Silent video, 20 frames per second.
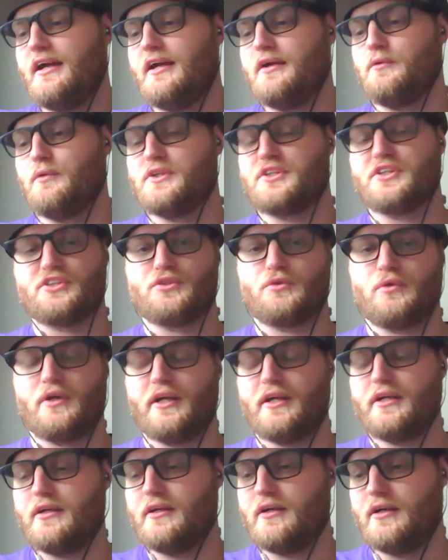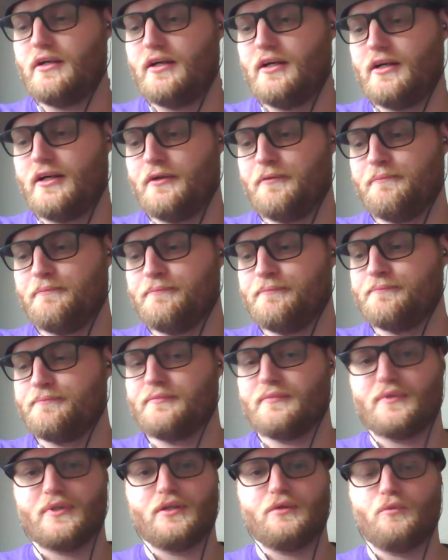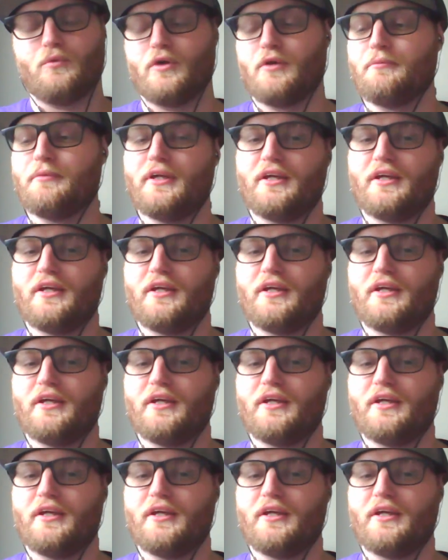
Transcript: which is great. I would